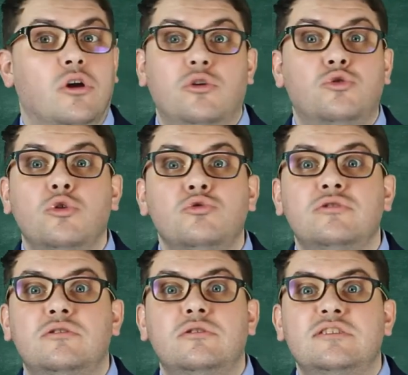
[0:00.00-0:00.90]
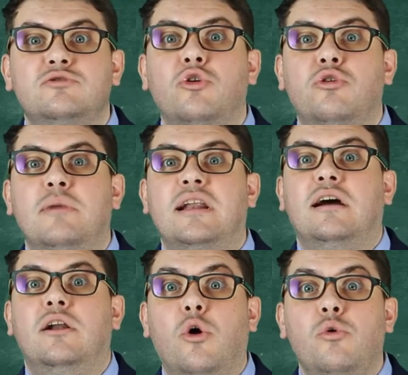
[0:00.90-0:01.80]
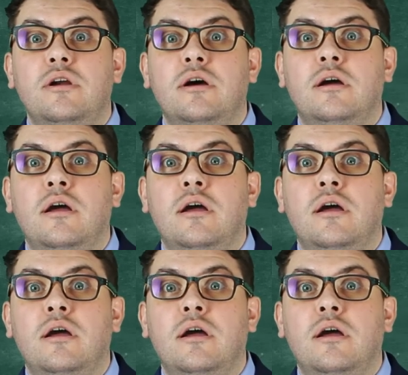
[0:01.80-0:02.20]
You don't do this document alone.